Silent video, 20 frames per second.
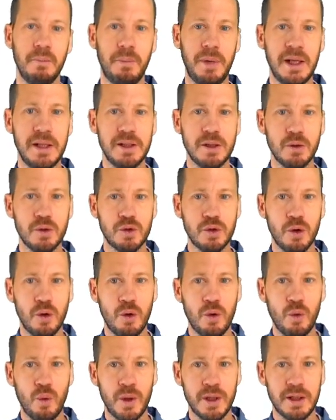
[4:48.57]
Plants
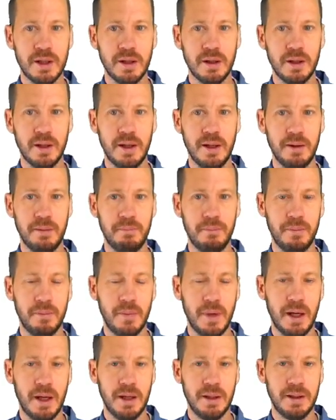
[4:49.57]
also with uh,
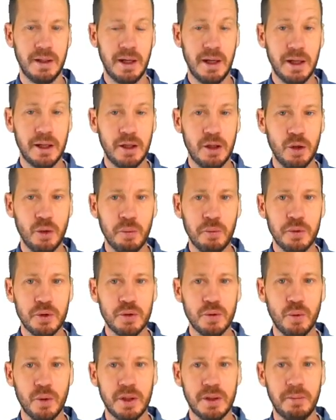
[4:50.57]
uh, the
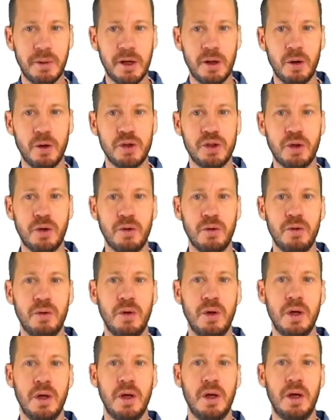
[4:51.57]
legumes with
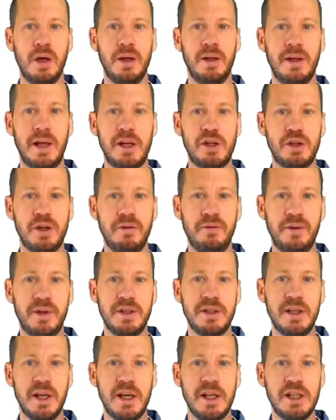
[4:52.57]
biological nitrogen
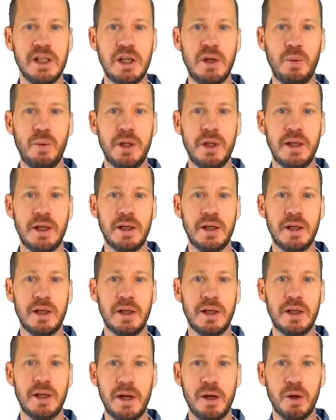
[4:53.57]
fixation with the
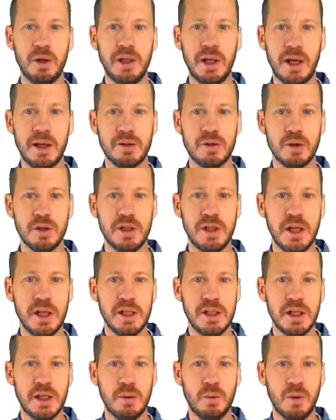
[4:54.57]
symbiotic
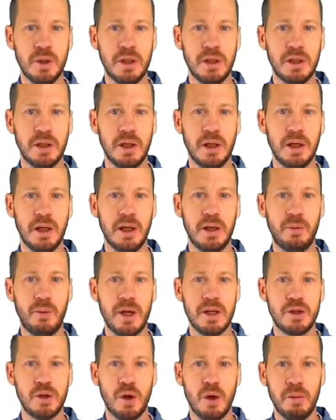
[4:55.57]
association with uh,
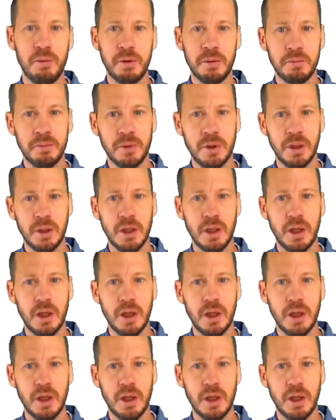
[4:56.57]
rhizobium